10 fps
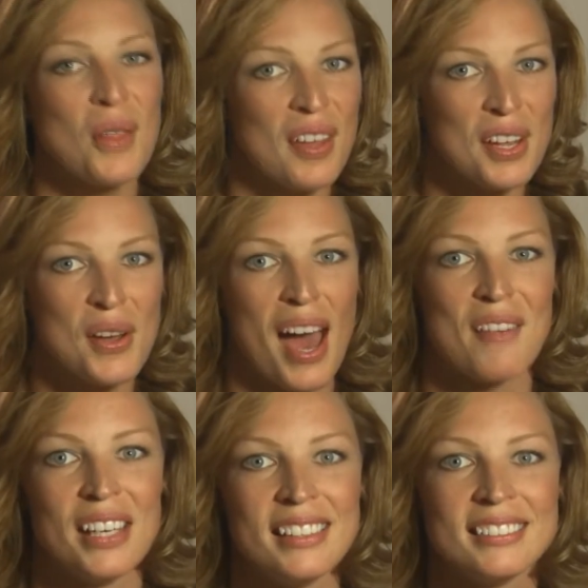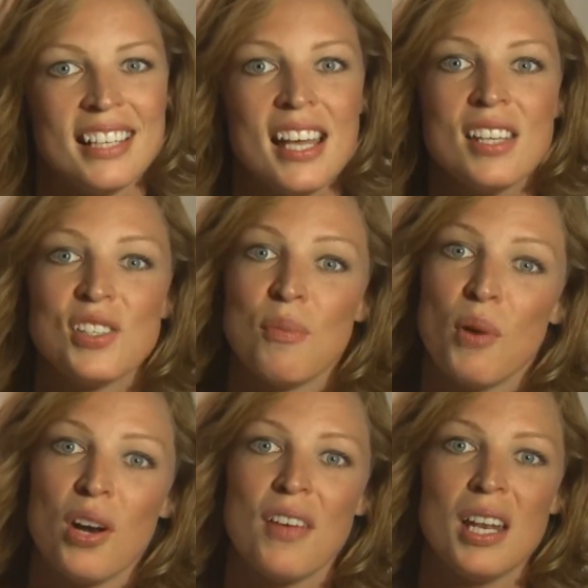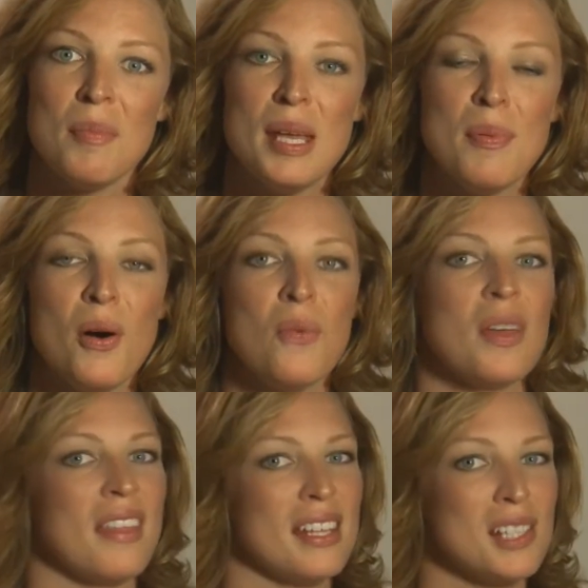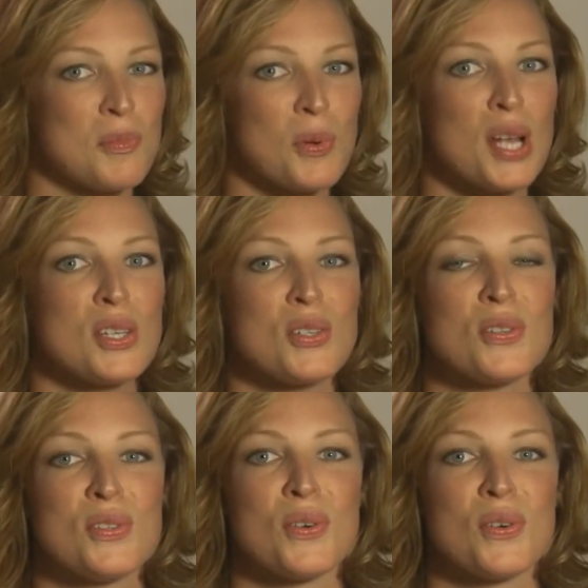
Well, there you have it. Some motivated people with inspirational